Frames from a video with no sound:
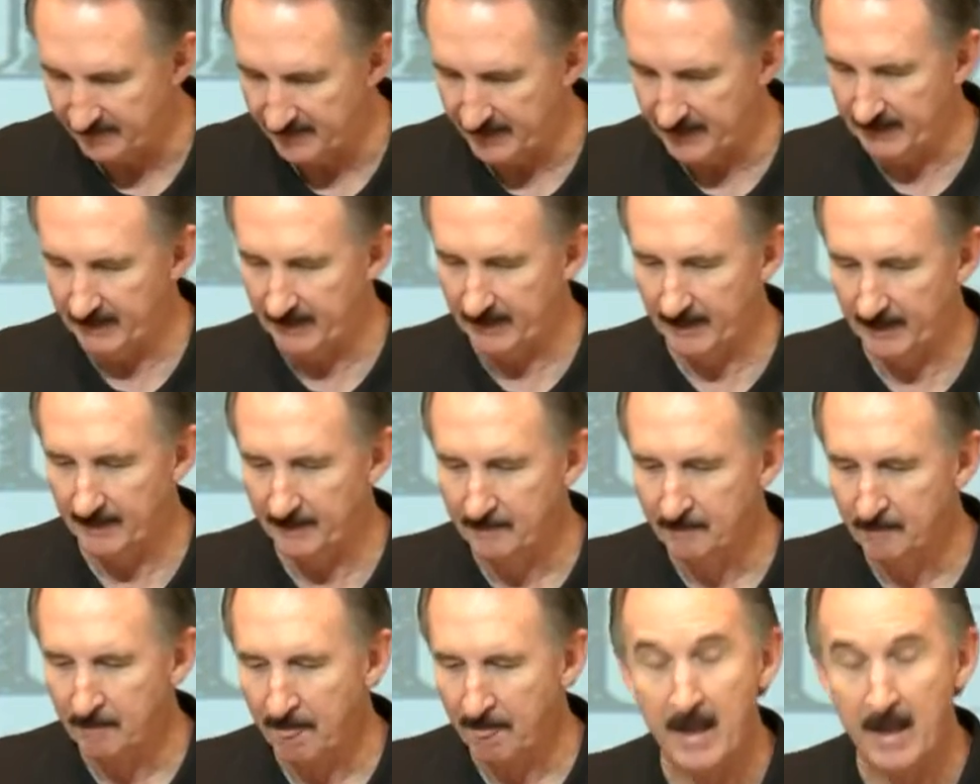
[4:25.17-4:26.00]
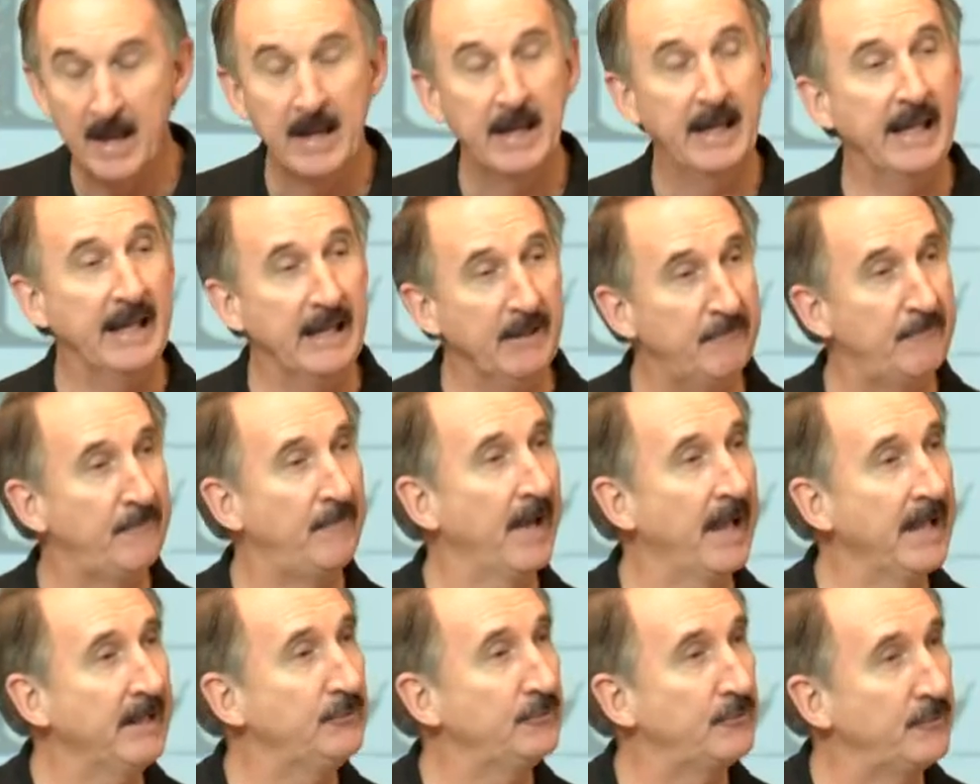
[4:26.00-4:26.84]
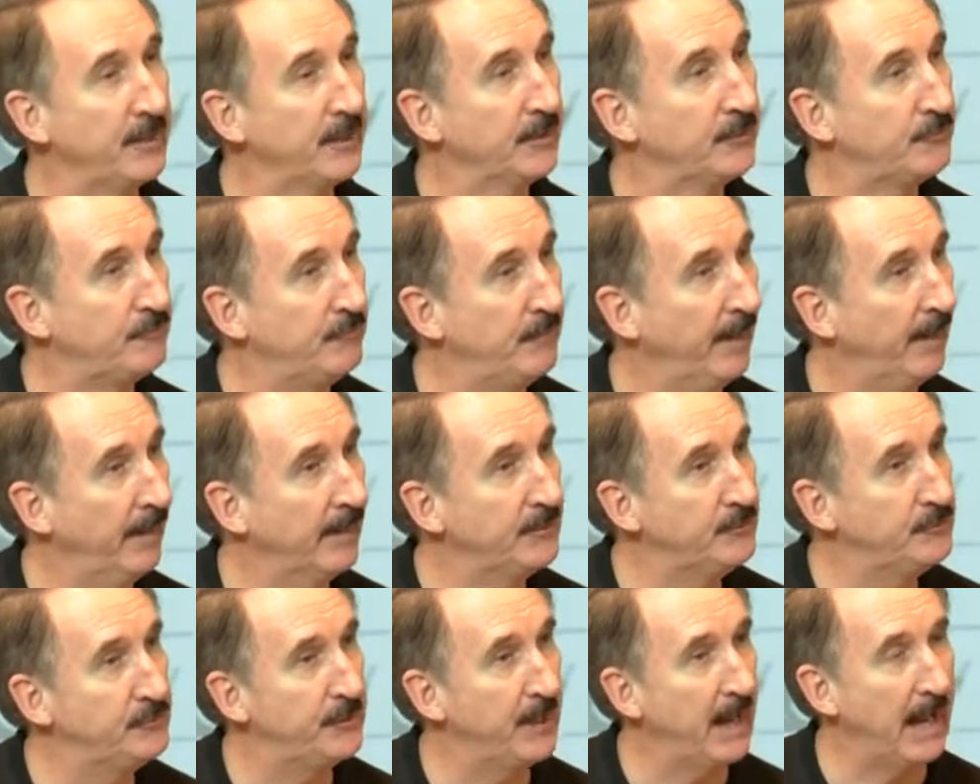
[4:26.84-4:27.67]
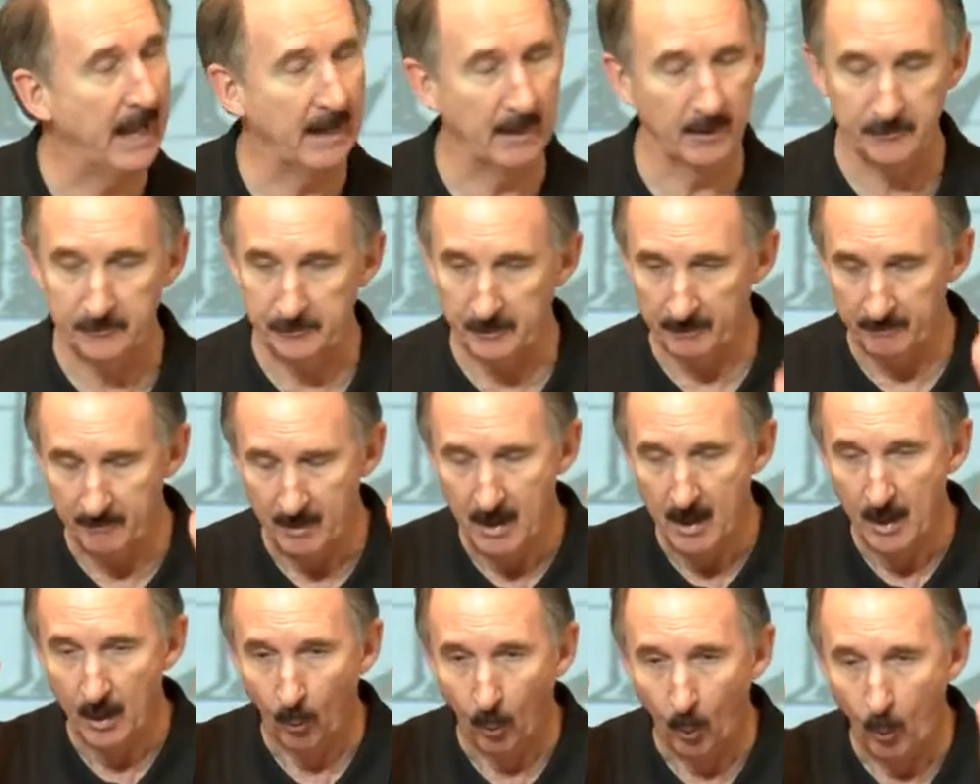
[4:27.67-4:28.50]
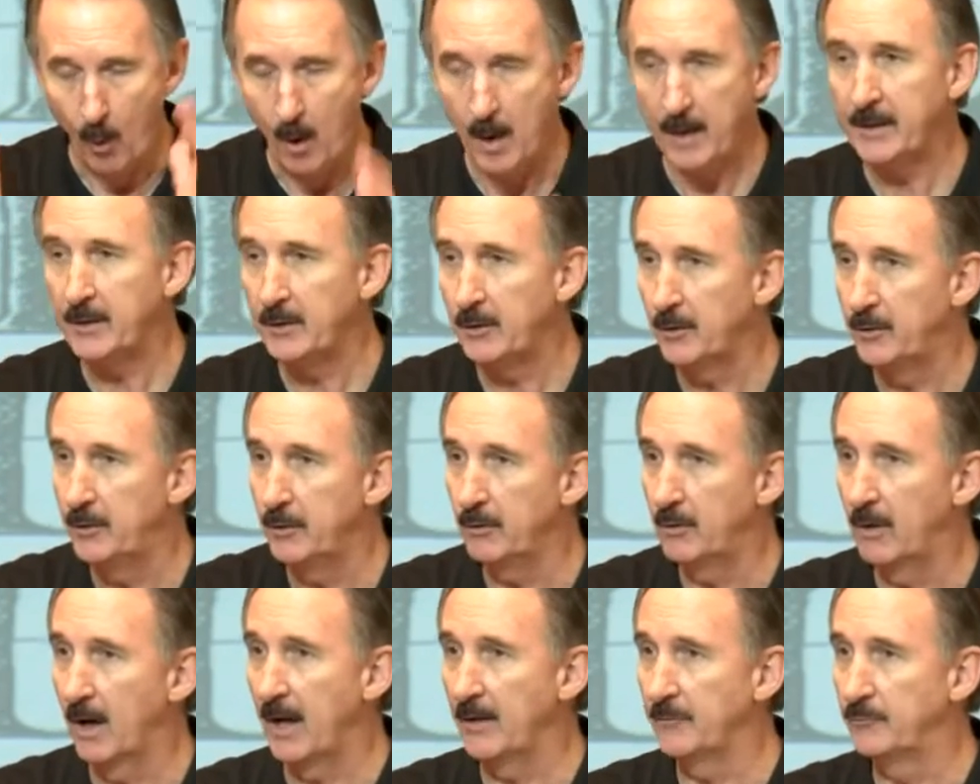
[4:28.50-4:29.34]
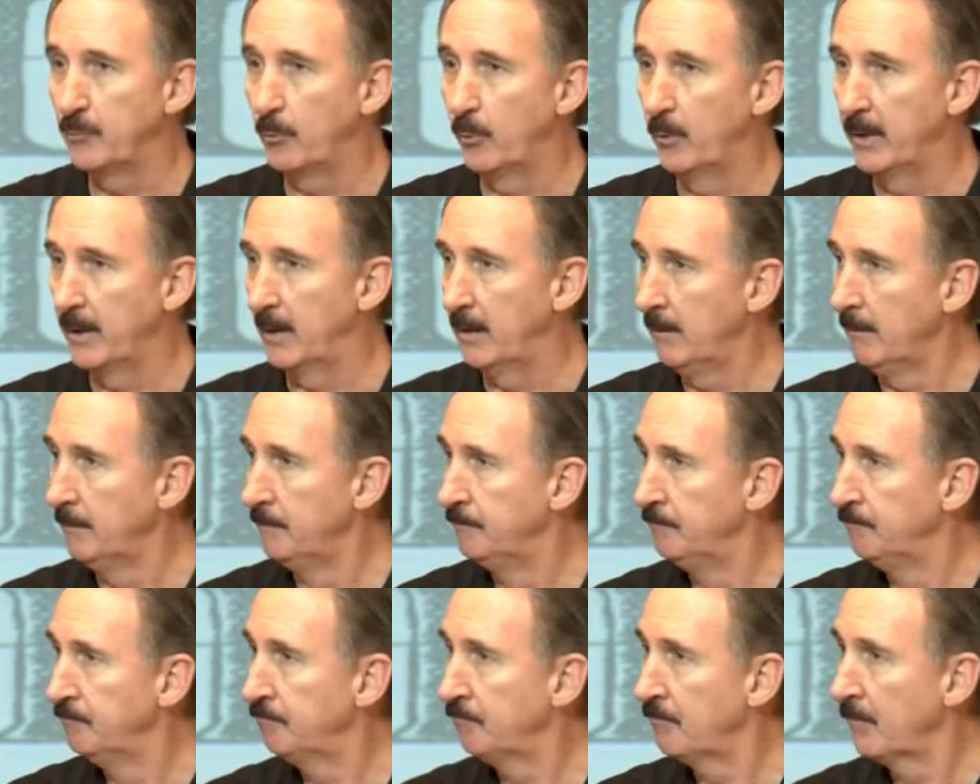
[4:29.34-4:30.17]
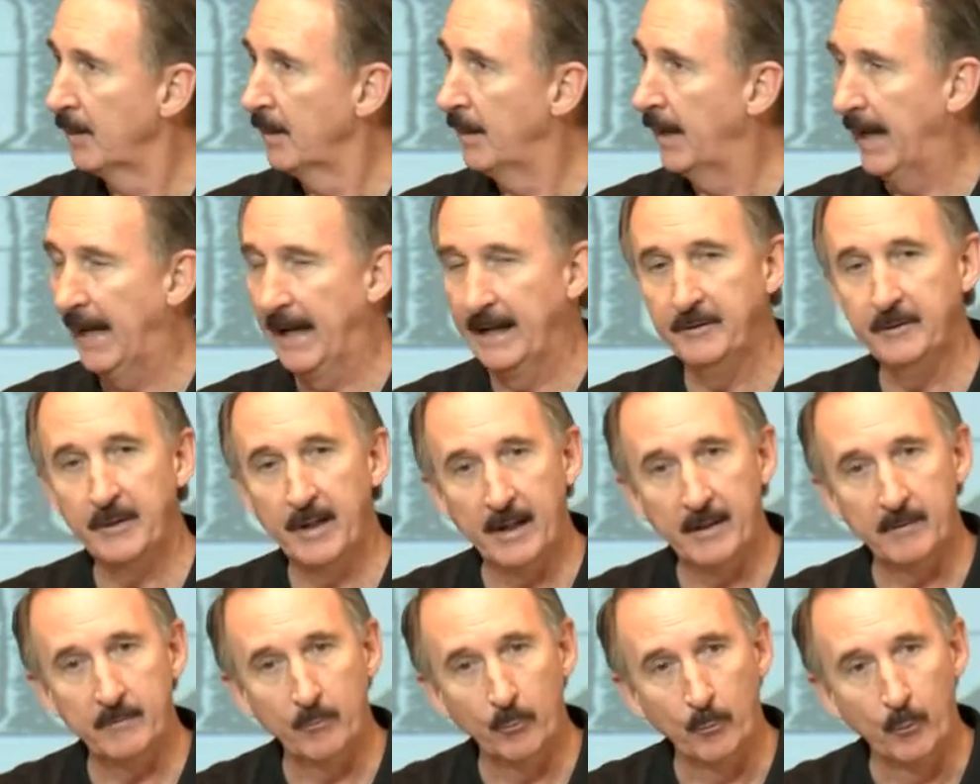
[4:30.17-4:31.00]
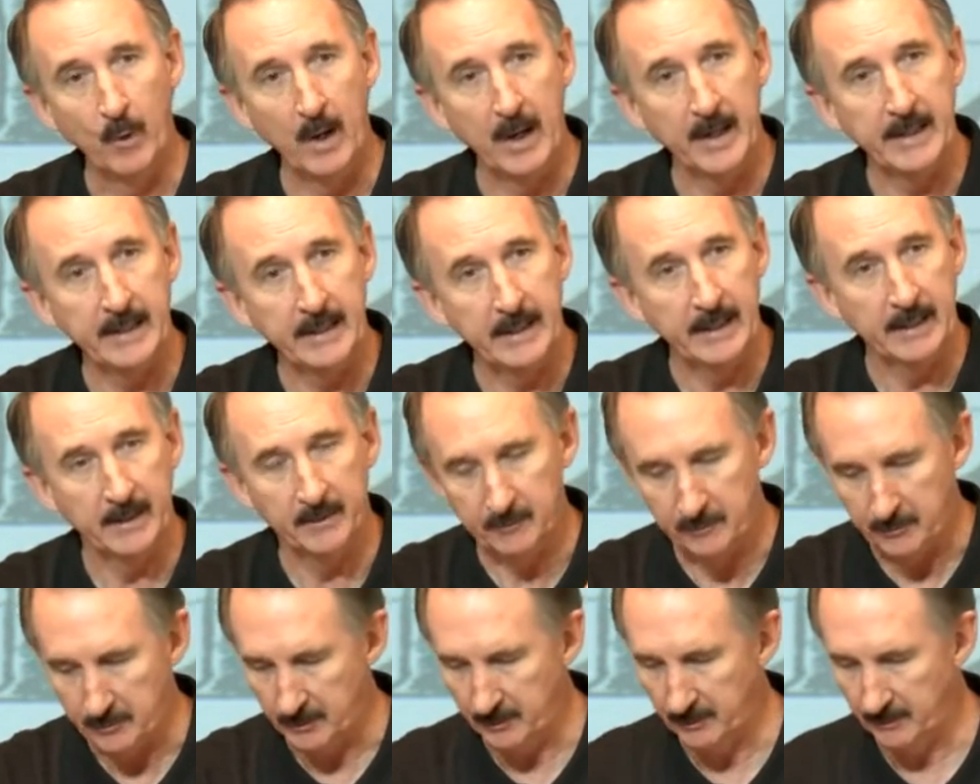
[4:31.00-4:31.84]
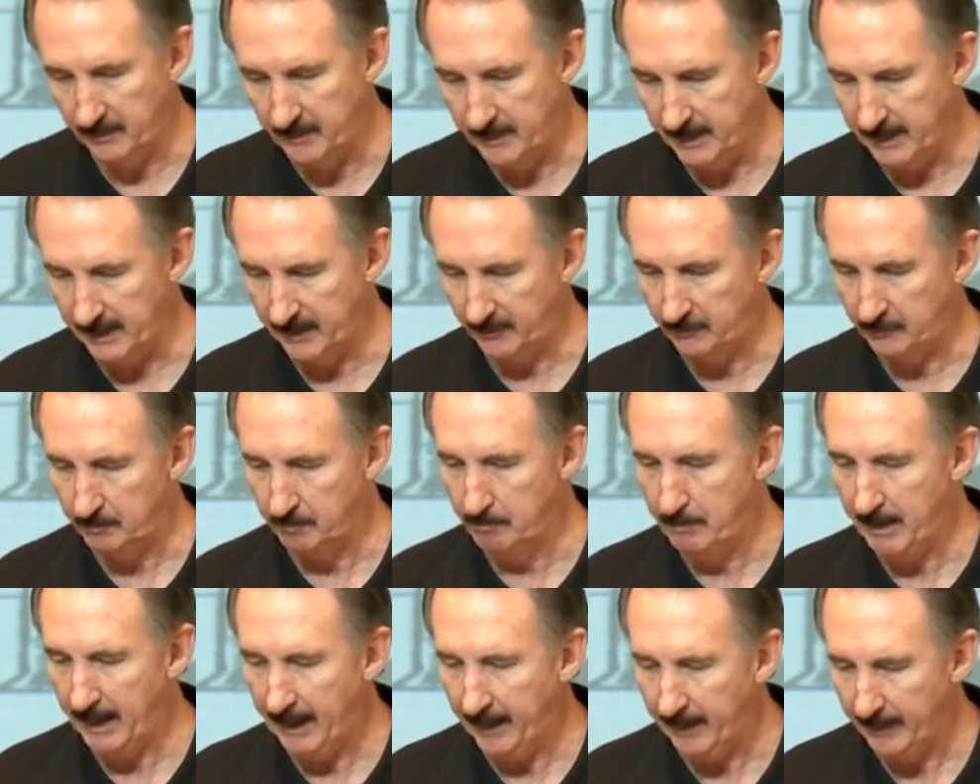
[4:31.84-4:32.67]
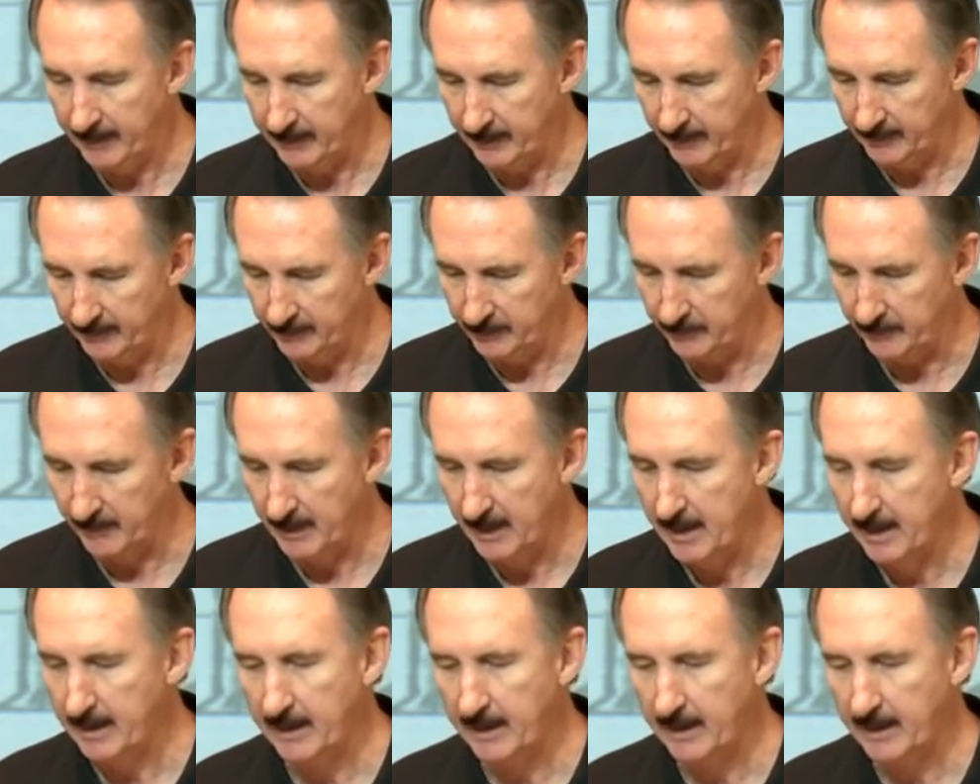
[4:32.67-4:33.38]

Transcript: He, uh, he faced this very challenge of wanting to do God's will and yet running into these barriers.